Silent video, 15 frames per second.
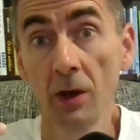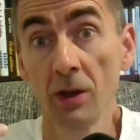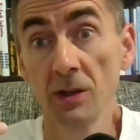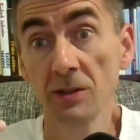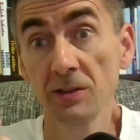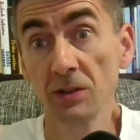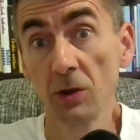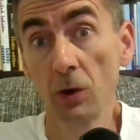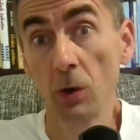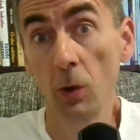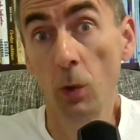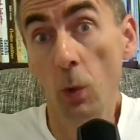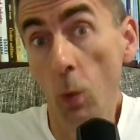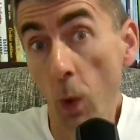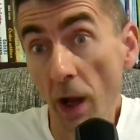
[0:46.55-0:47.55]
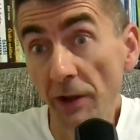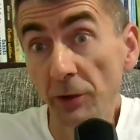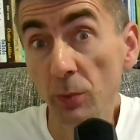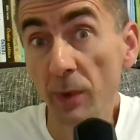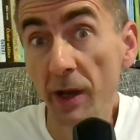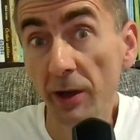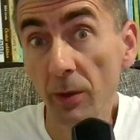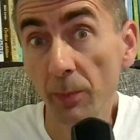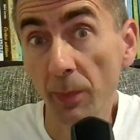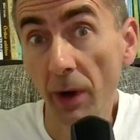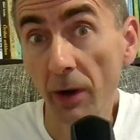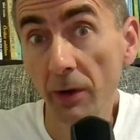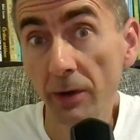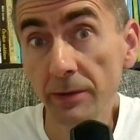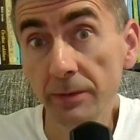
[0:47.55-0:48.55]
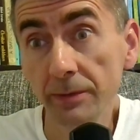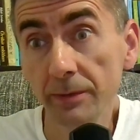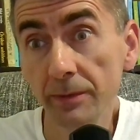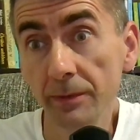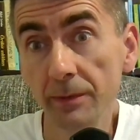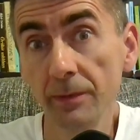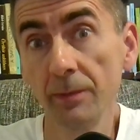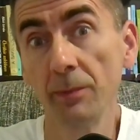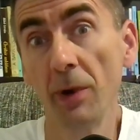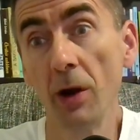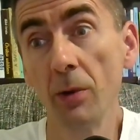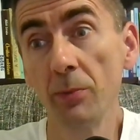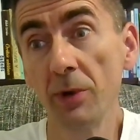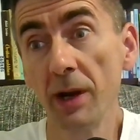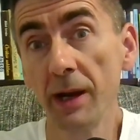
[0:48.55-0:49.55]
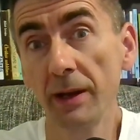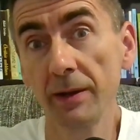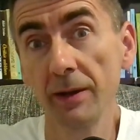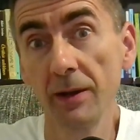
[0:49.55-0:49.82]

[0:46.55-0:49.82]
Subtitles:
So when to make a pawn break?